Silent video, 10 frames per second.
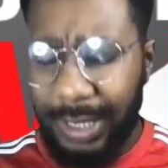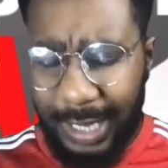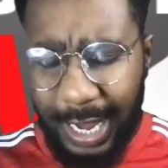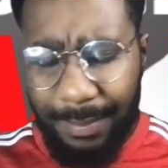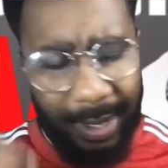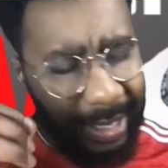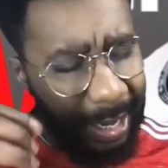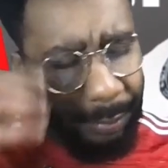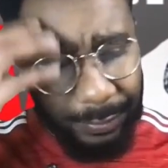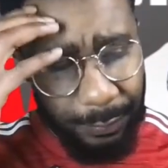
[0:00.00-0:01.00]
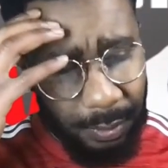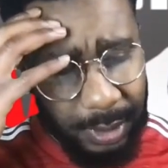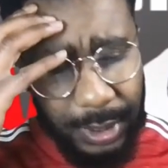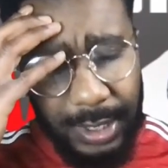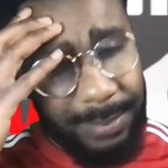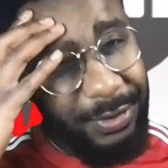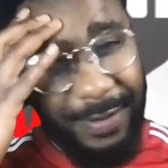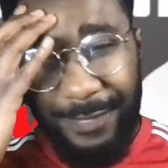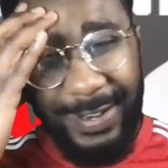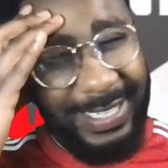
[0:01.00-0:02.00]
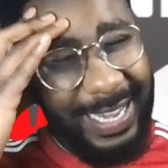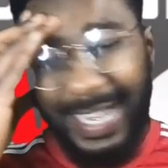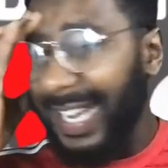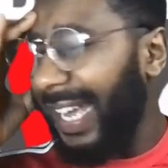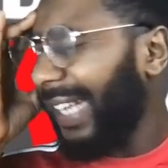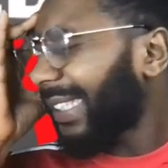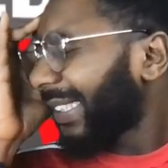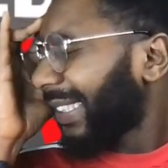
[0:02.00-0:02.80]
a game again we thought, Brentford, ah,